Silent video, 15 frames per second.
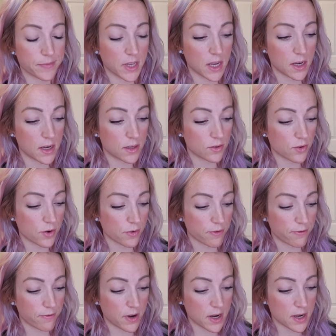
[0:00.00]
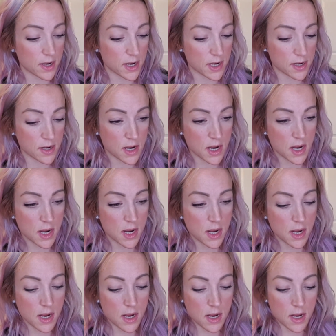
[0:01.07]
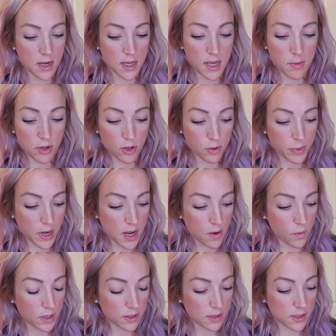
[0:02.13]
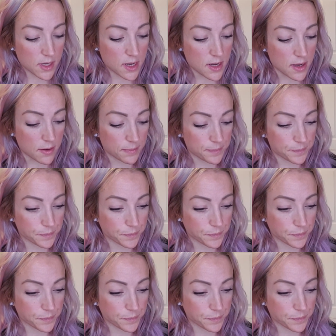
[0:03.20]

Kidneys are doing fine. Hemoglobin A1C.